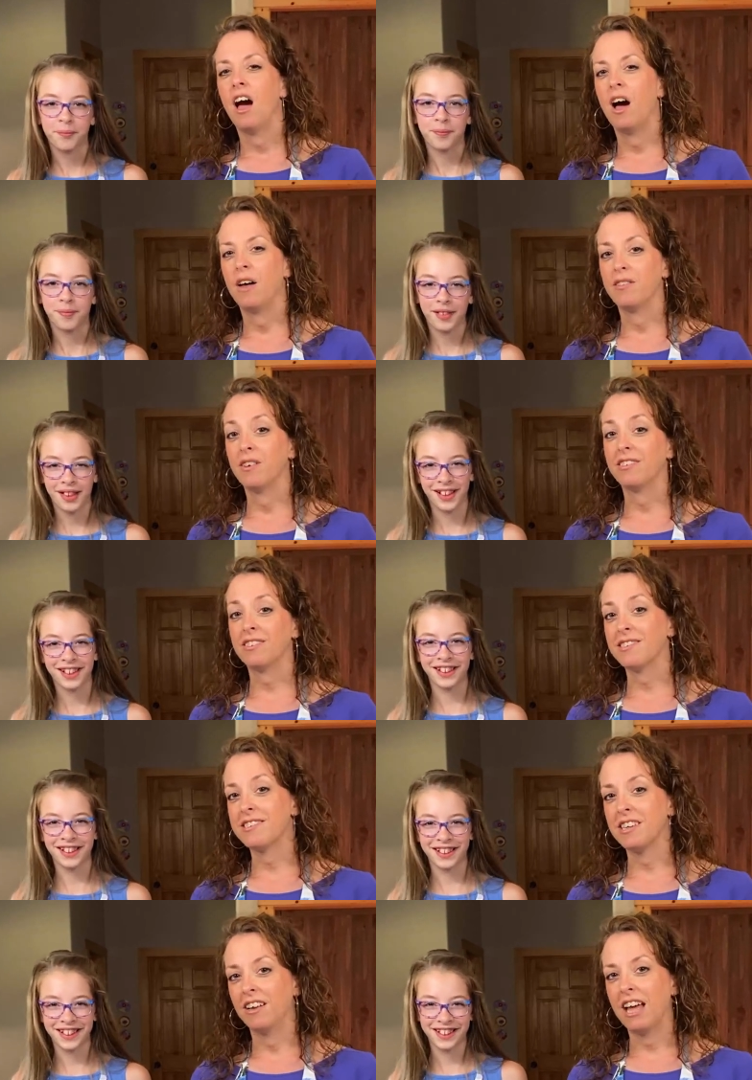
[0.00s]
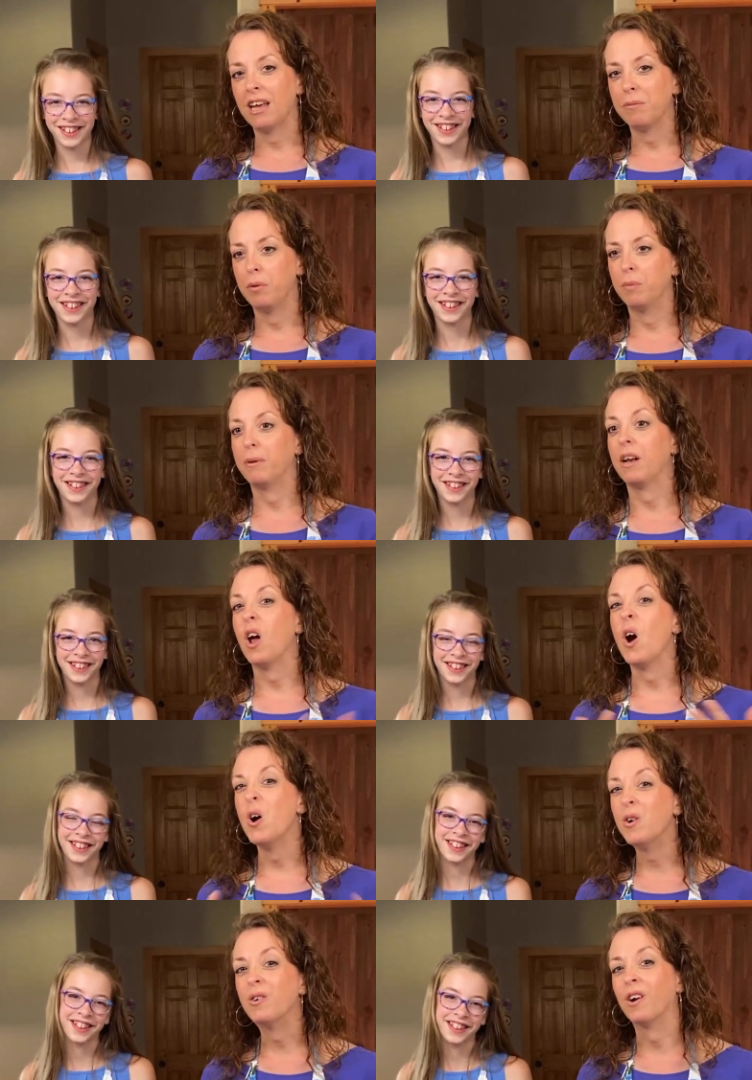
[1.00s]
Speaker 1: Uh, those are still edible, but
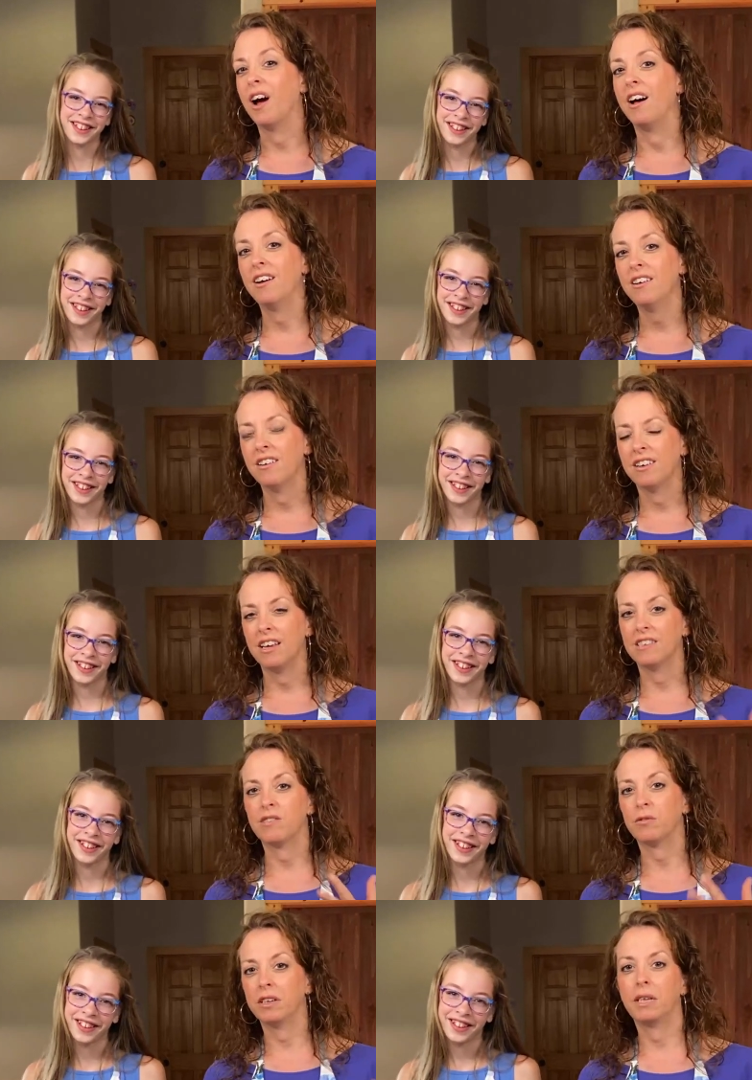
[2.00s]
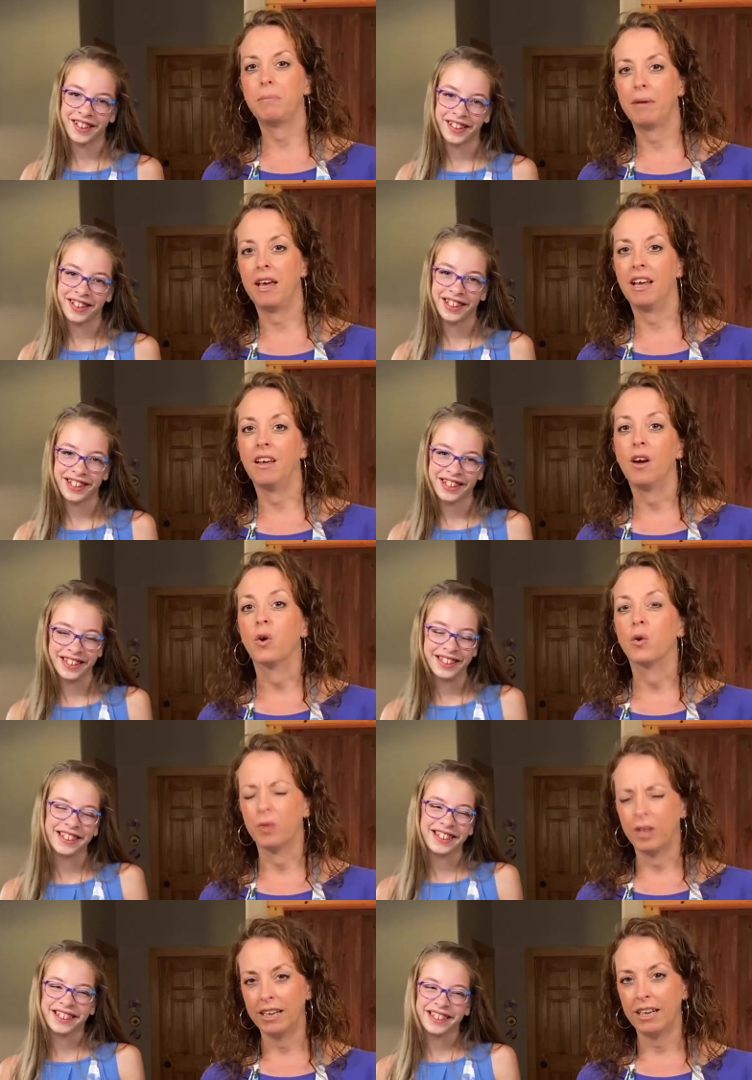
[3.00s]
okra gets really big
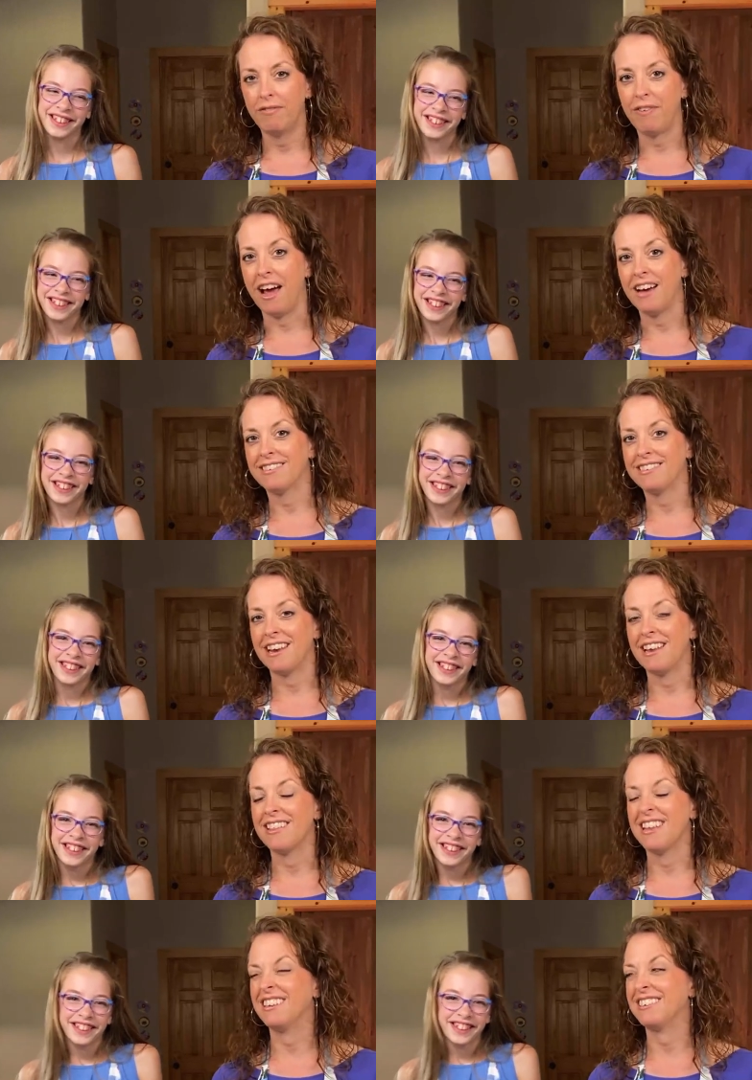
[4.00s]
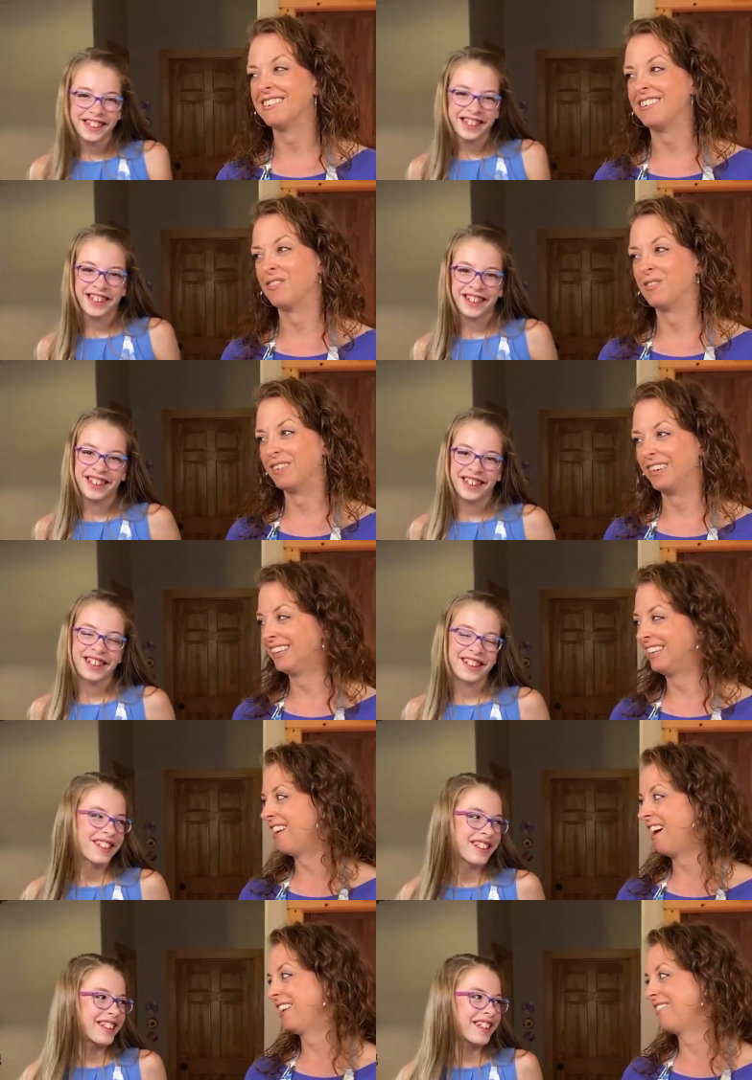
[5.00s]
really fast, and then it's
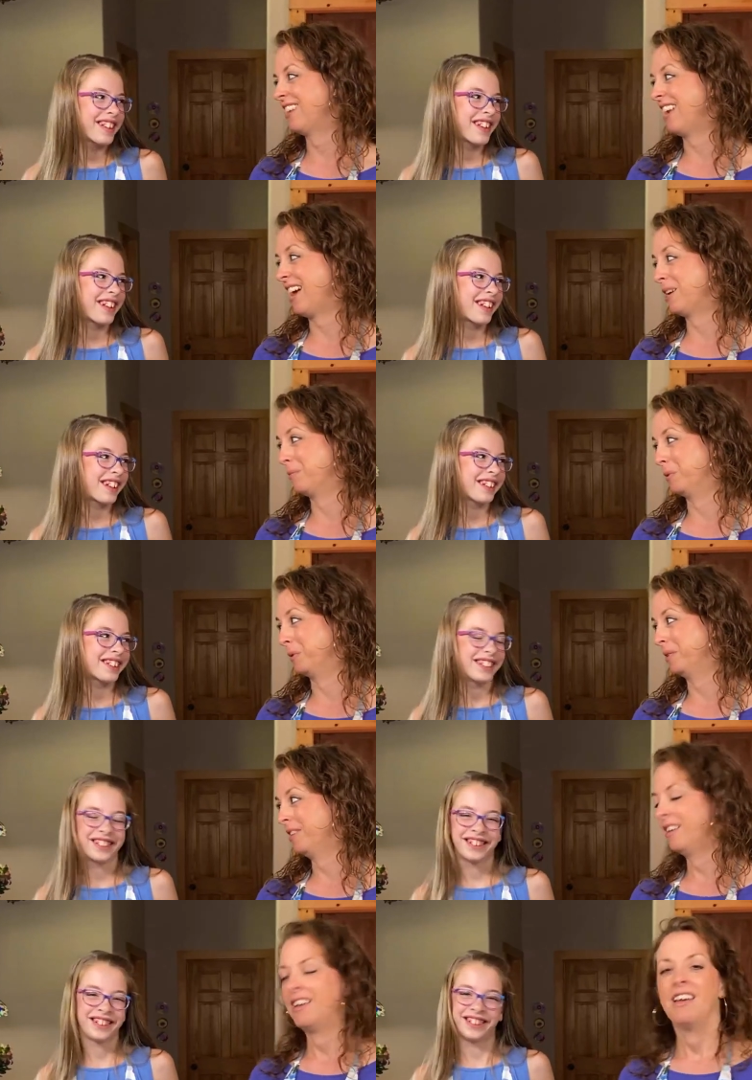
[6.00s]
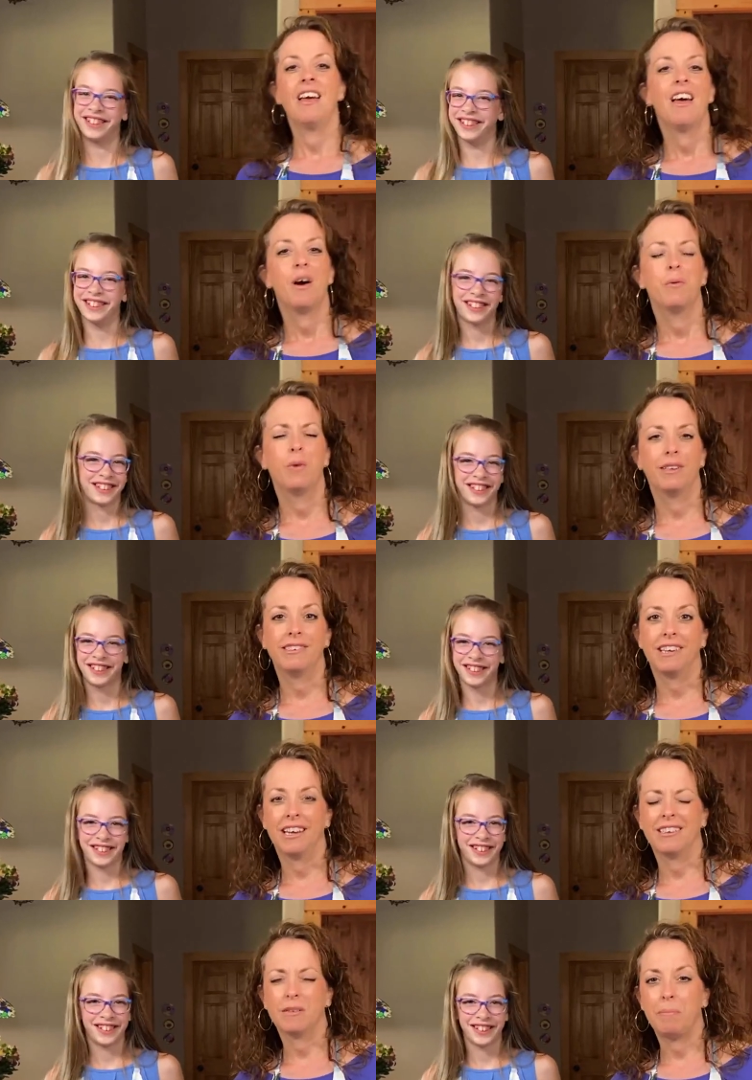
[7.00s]
really not even edible. Uh-uh. Once
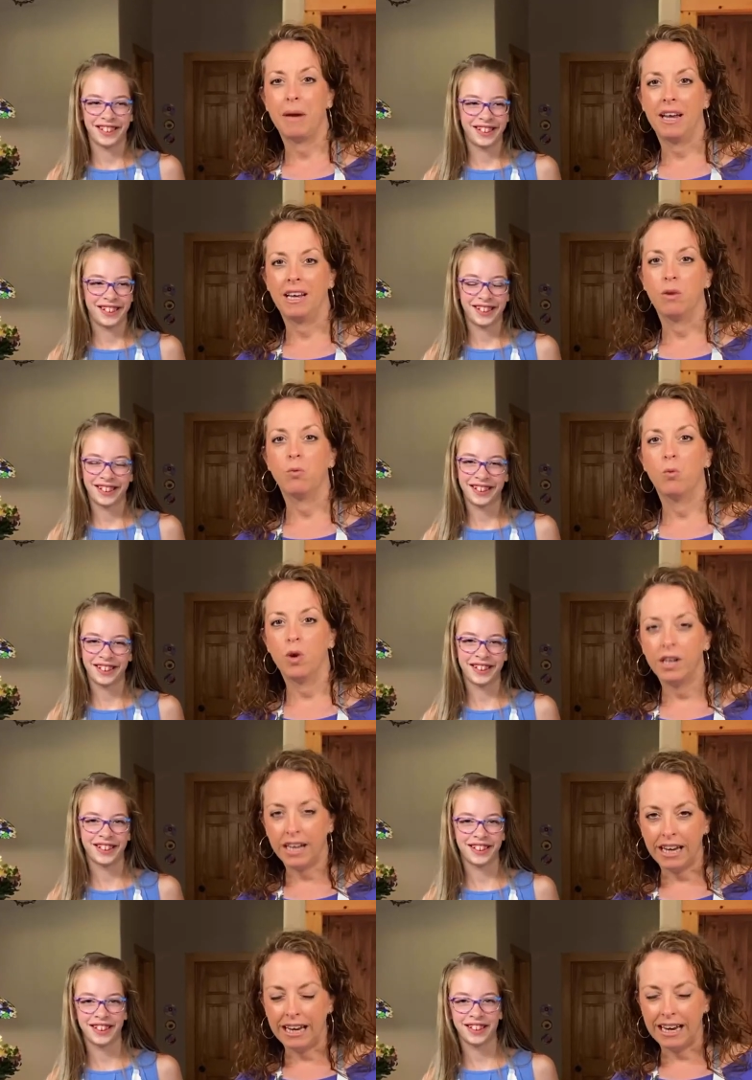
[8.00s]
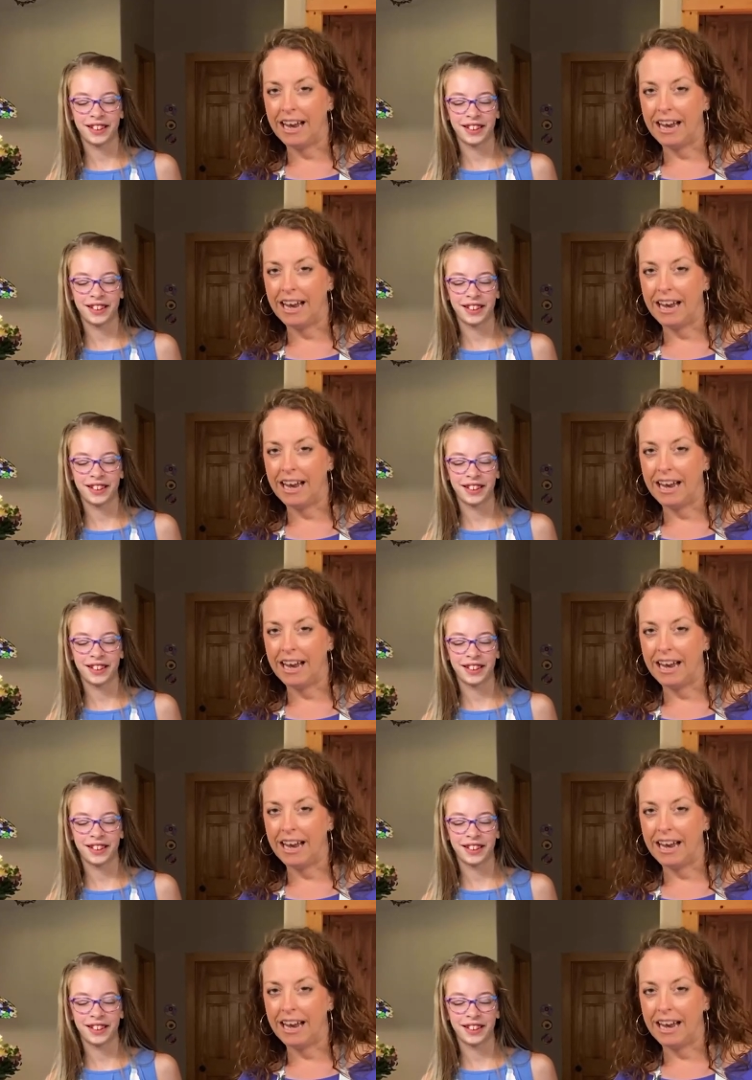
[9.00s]
it gets big and woody